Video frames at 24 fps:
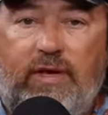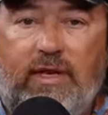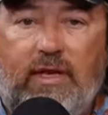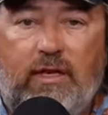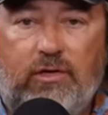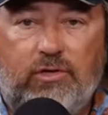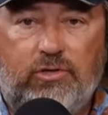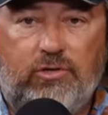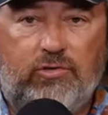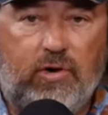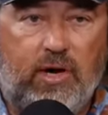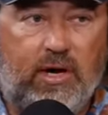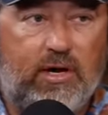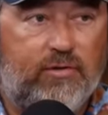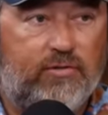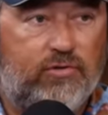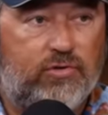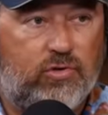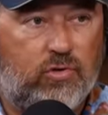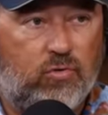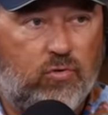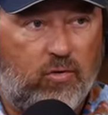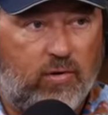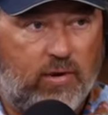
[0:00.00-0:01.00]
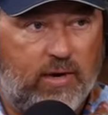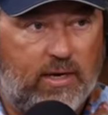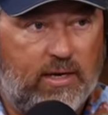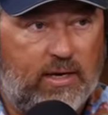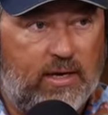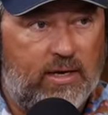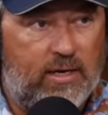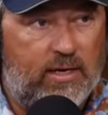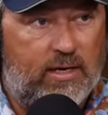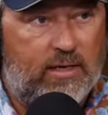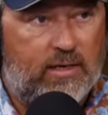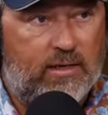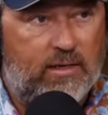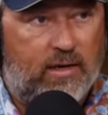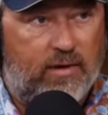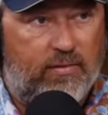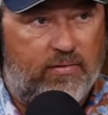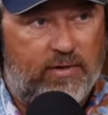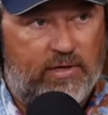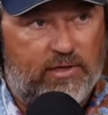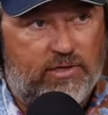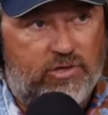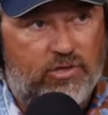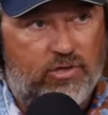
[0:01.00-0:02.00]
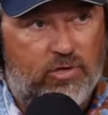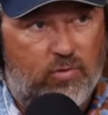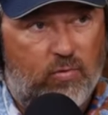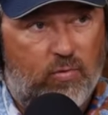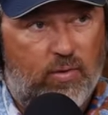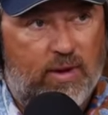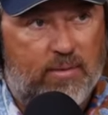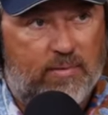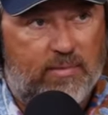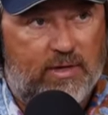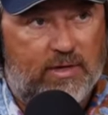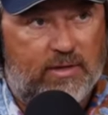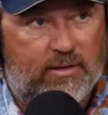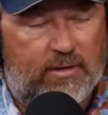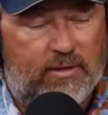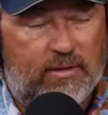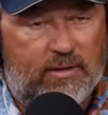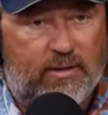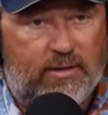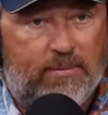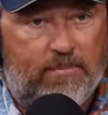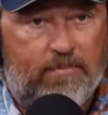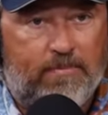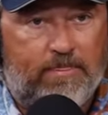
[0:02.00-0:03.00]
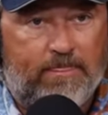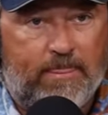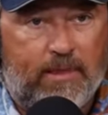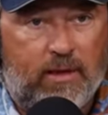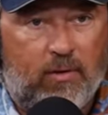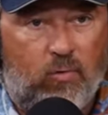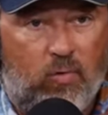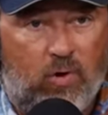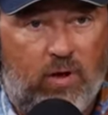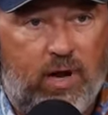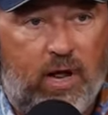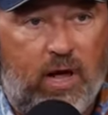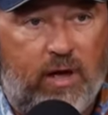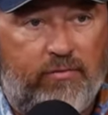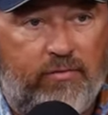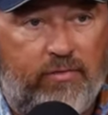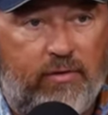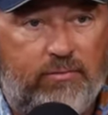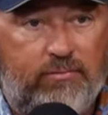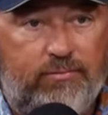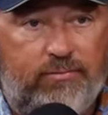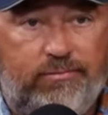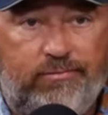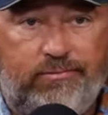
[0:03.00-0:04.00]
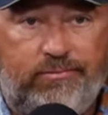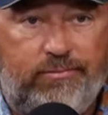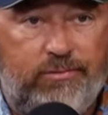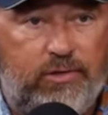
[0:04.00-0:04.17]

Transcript: of an illustrative story of these two women. One of them